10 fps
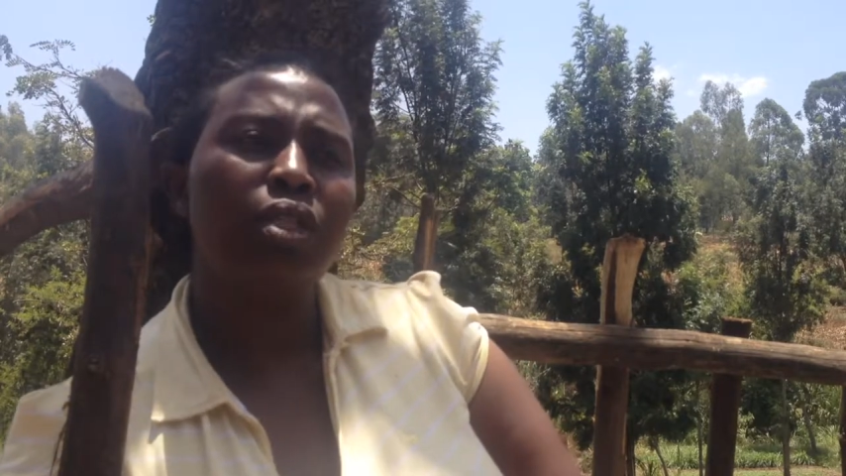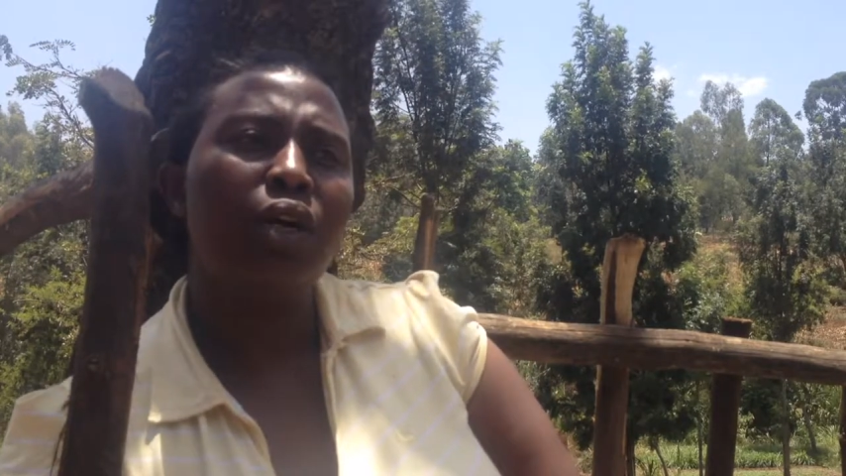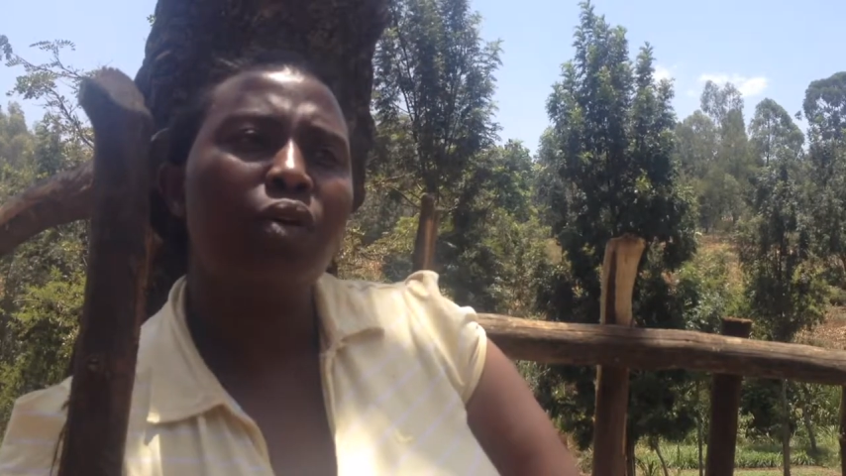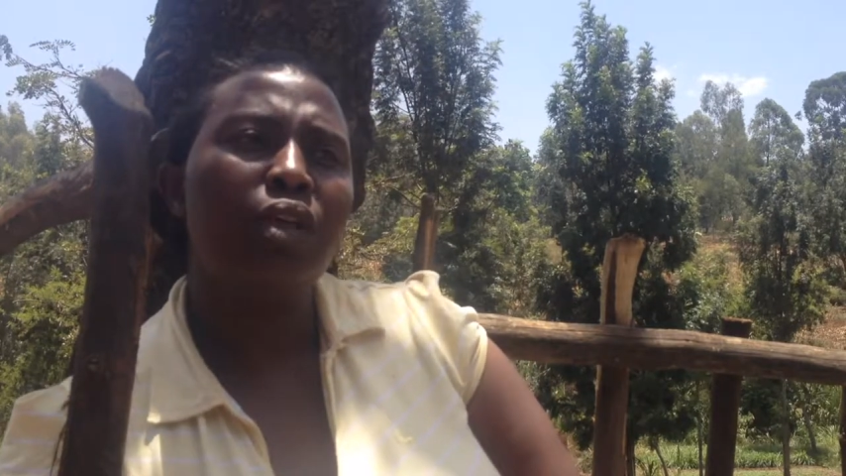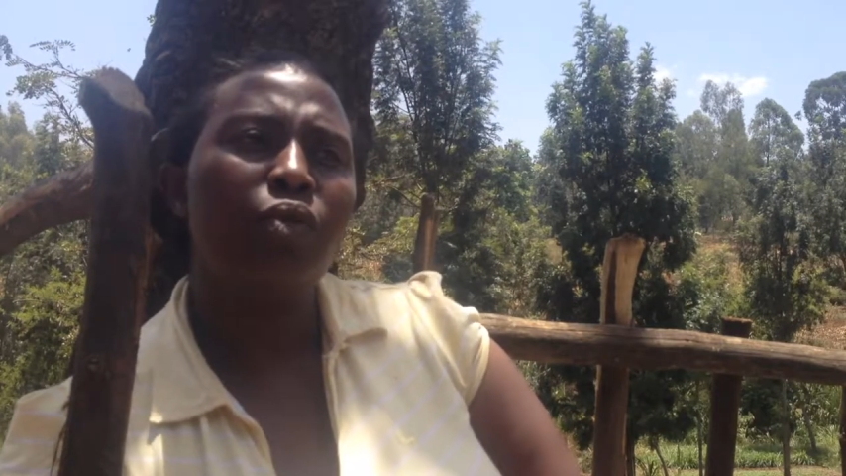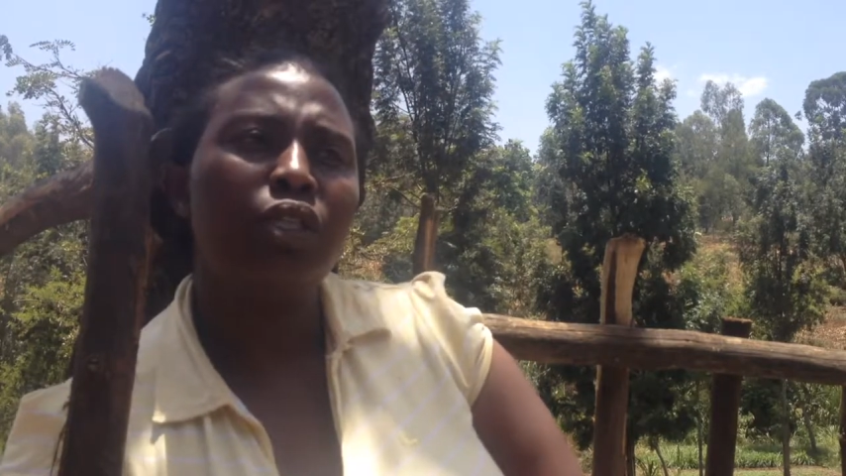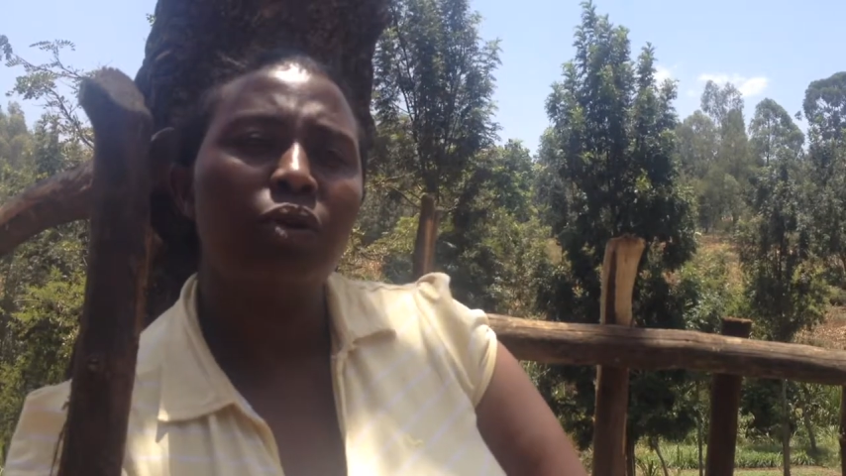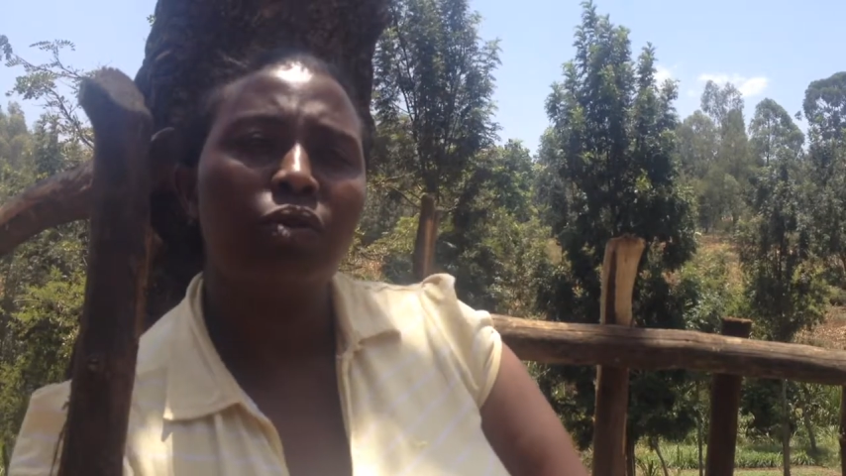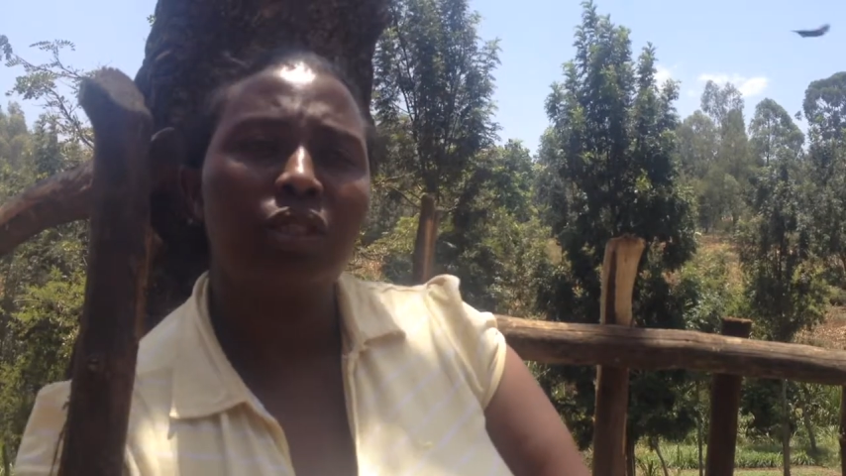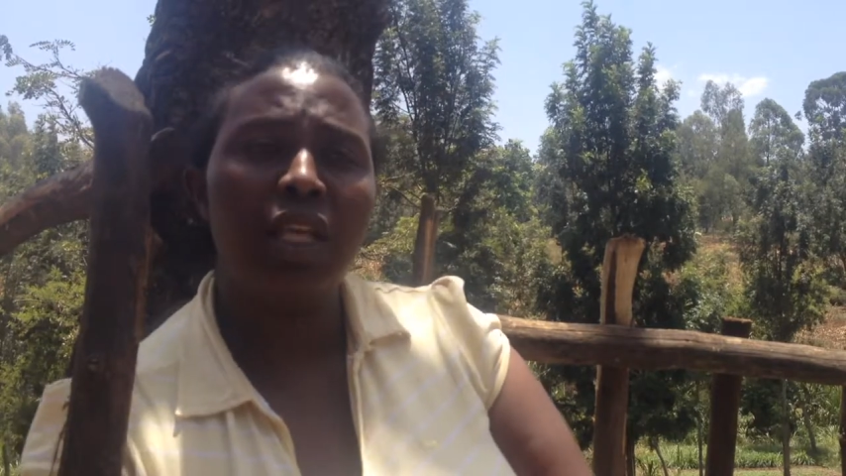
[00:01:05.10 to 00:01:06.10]
now the water
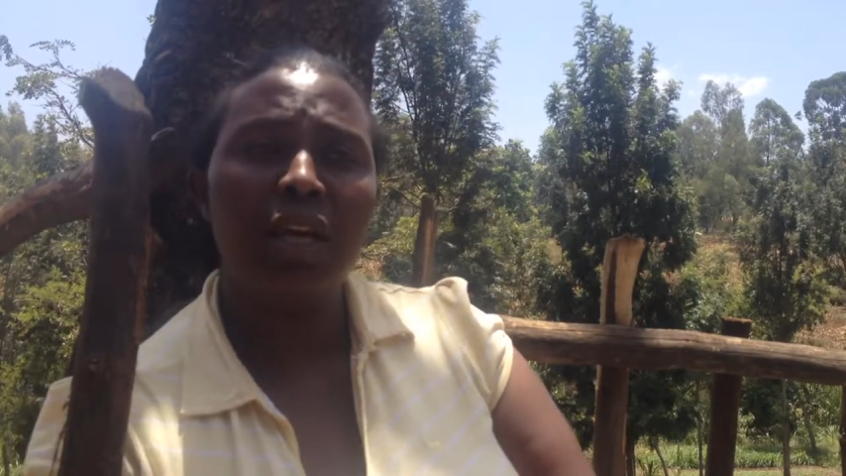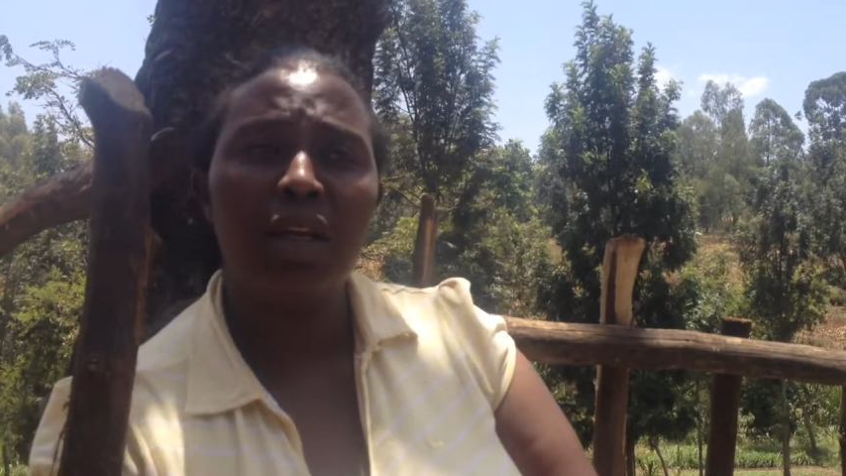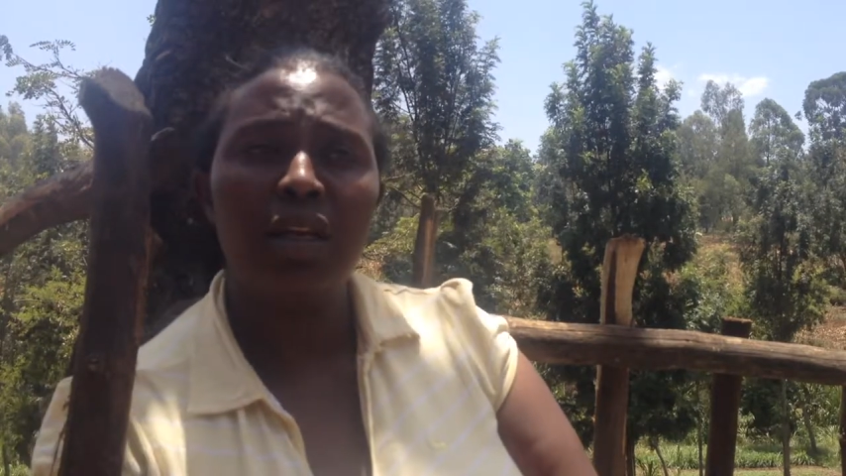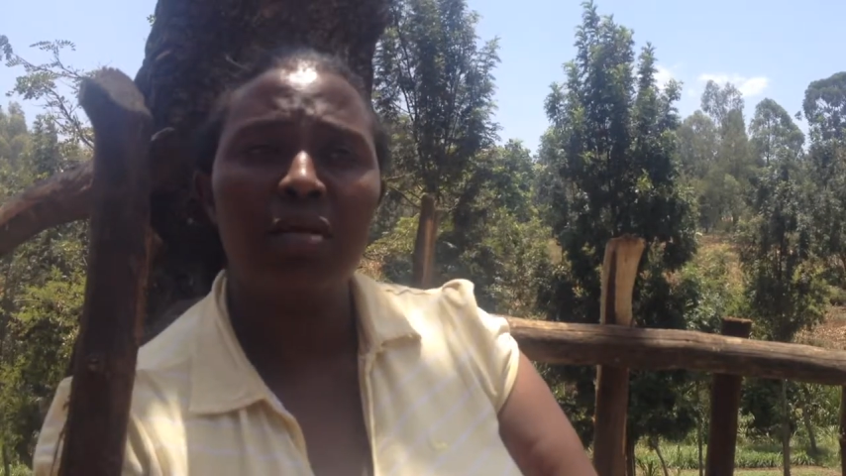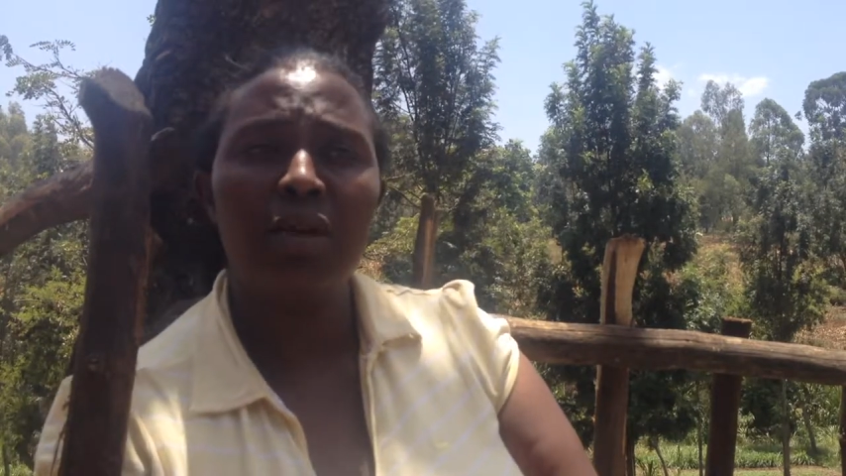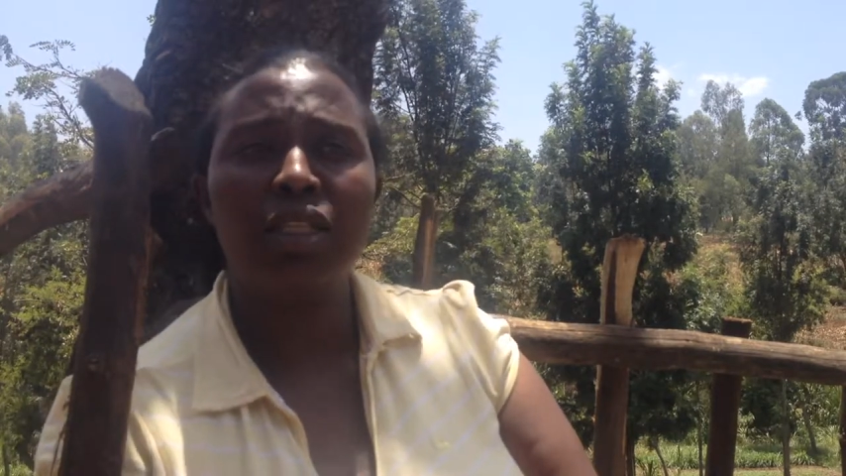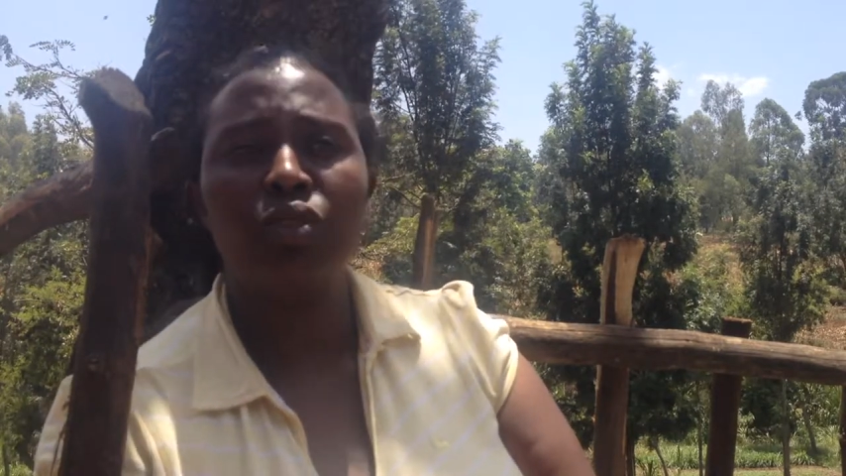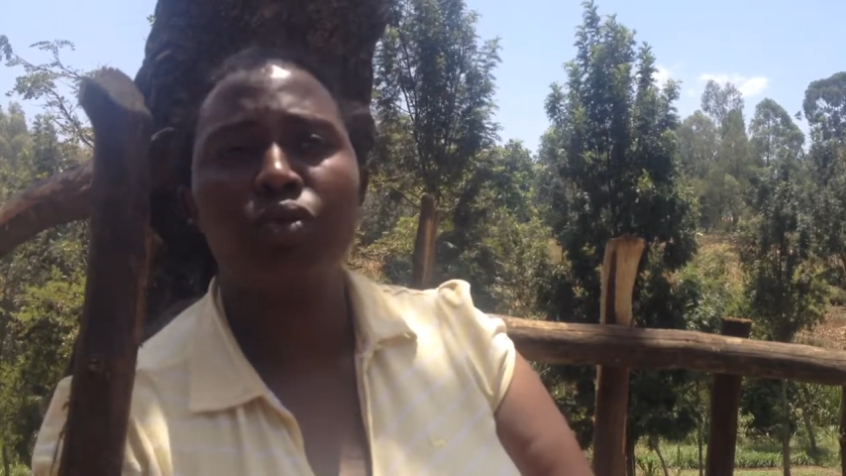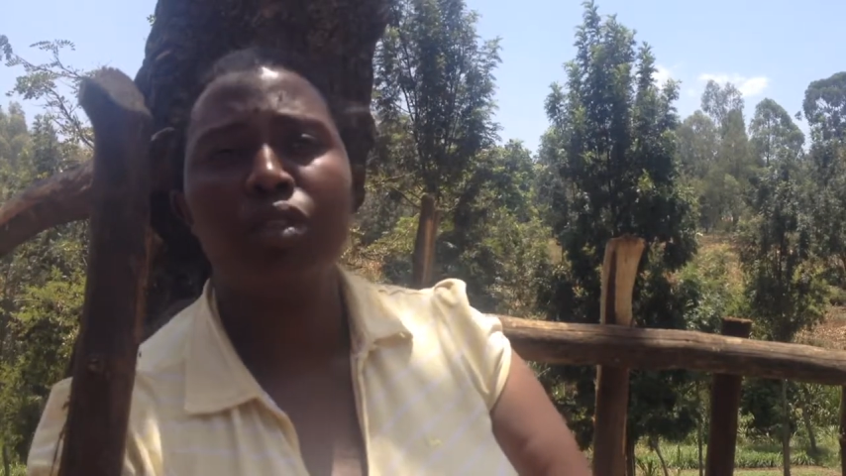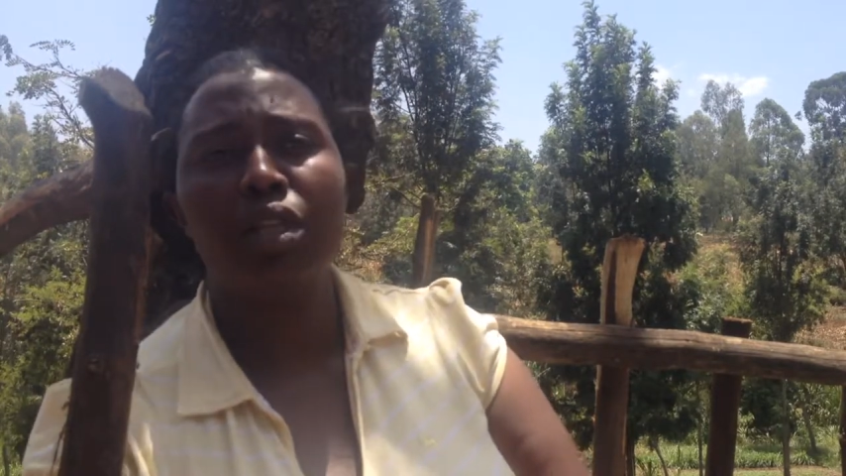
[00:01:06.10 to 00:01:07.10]
was there, but
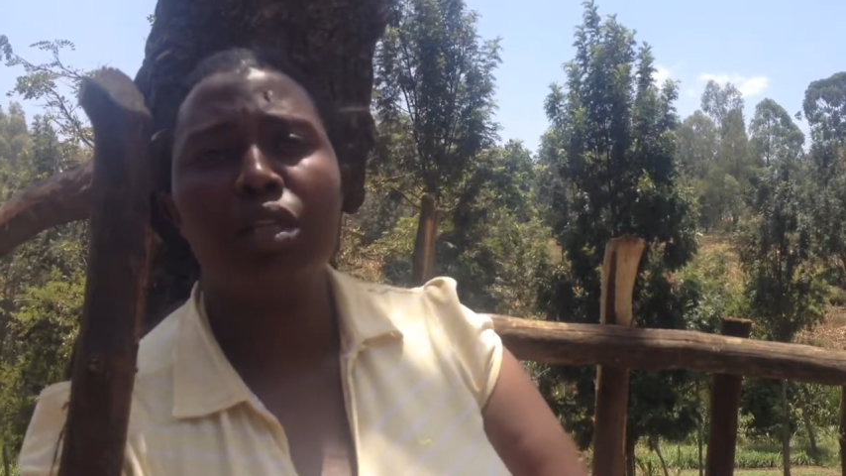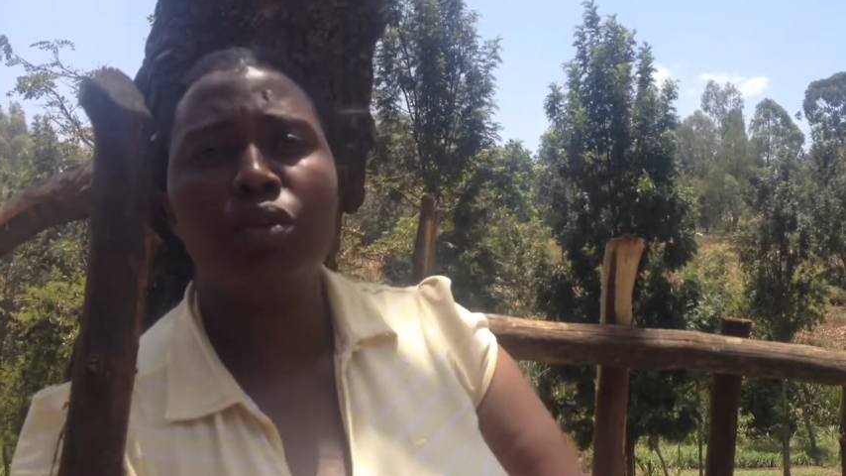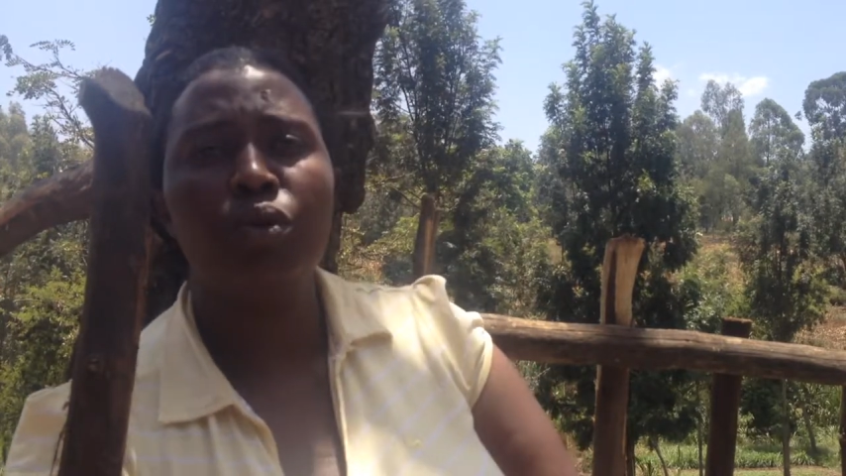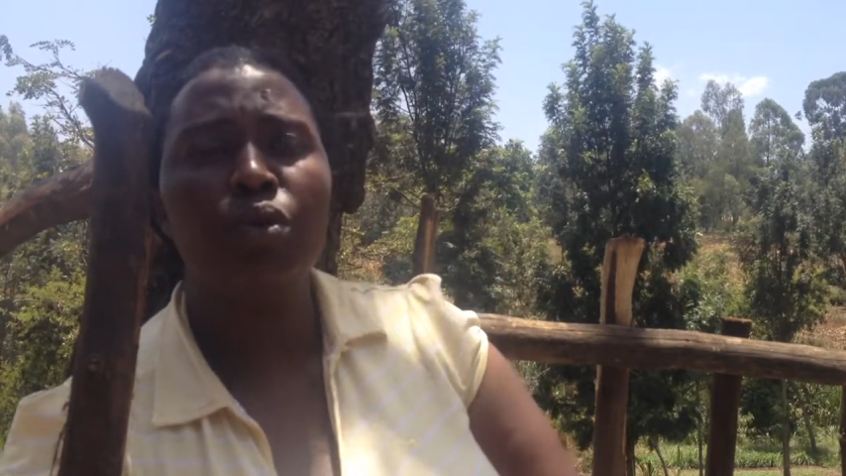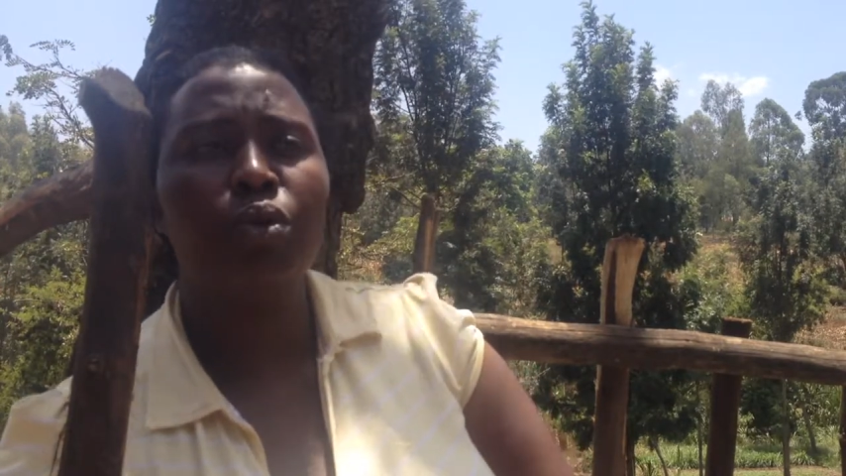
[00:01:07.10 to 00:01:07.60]
it was illegal.